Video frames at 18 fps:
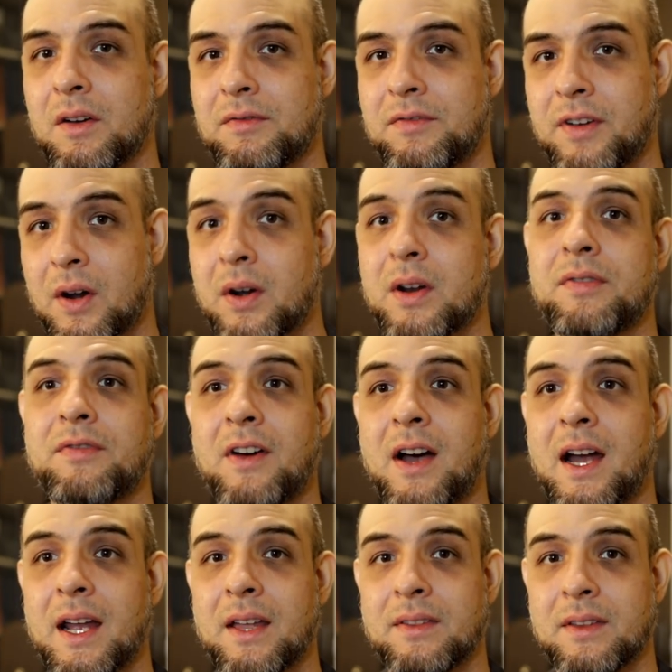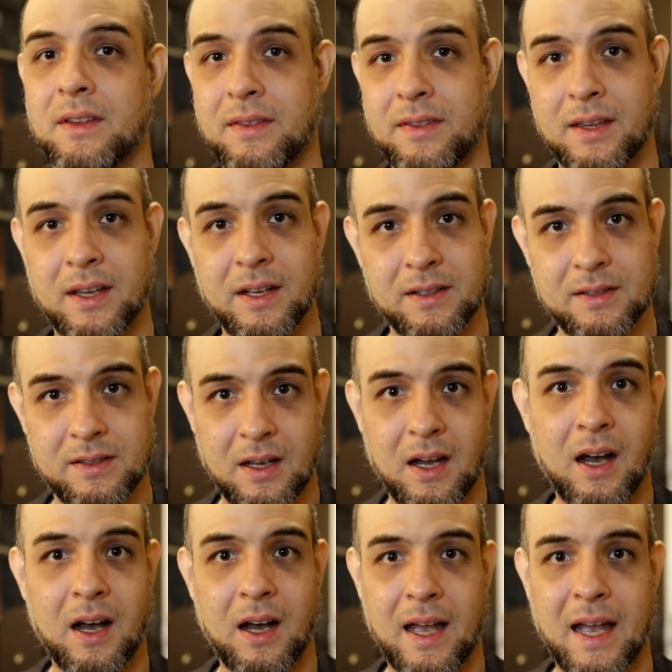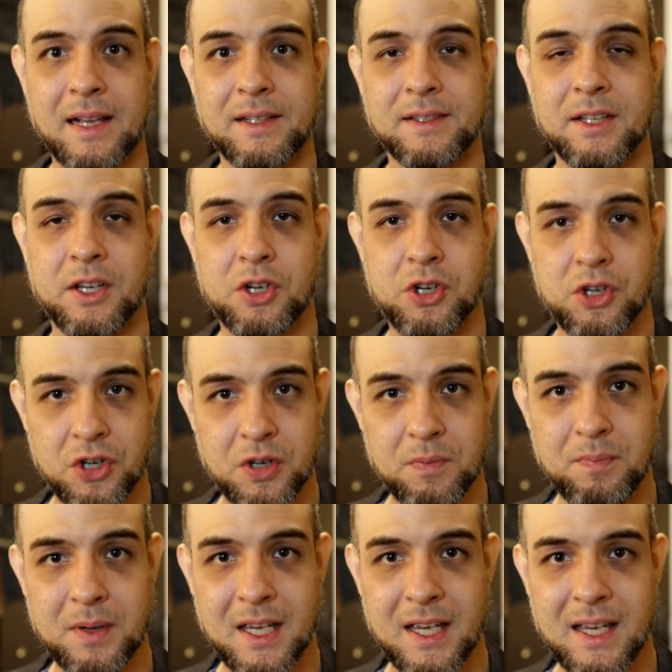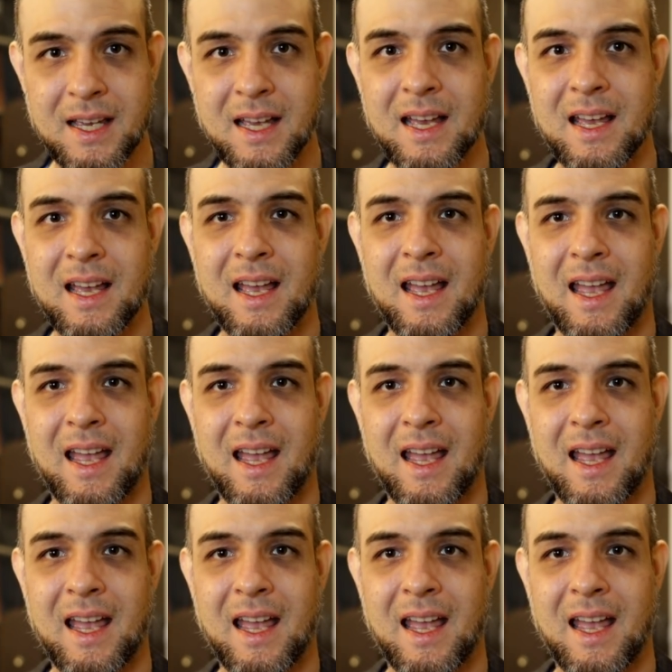verify that things are as they should be,